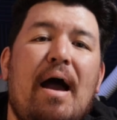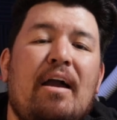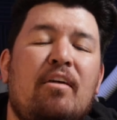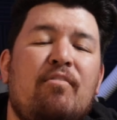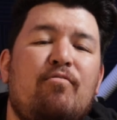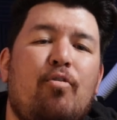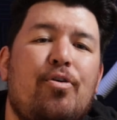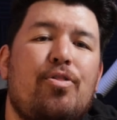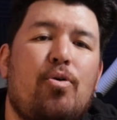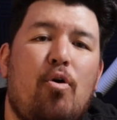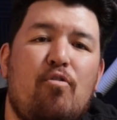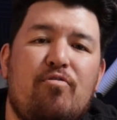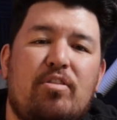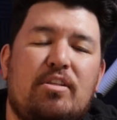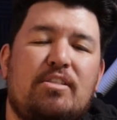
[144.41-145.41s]
back and forth
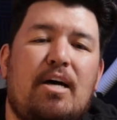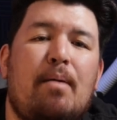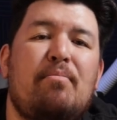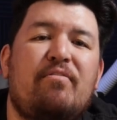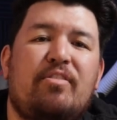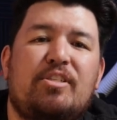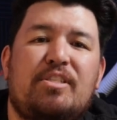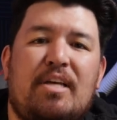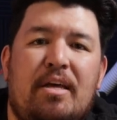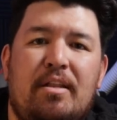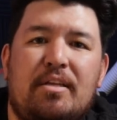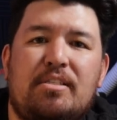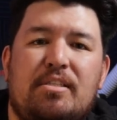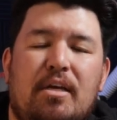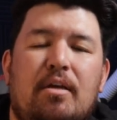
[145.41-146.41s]
over the top of our
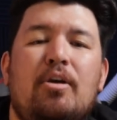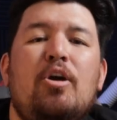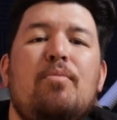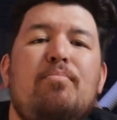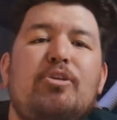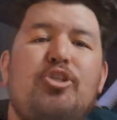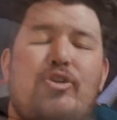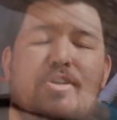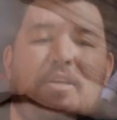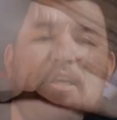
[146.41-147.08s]
sanding stick, be sure